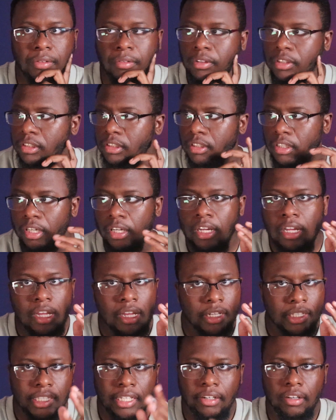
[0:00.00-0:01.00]
And we're just going to
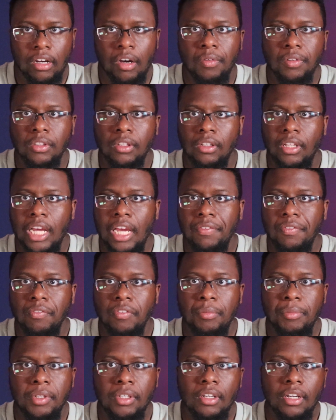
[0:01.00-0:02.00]
carry on with our life
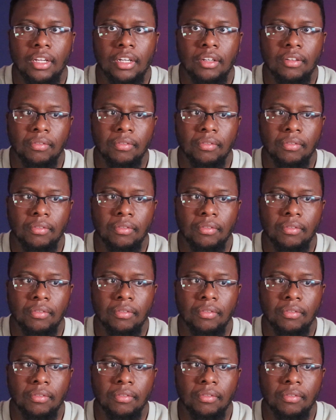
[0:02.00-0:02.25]
and we'll be good.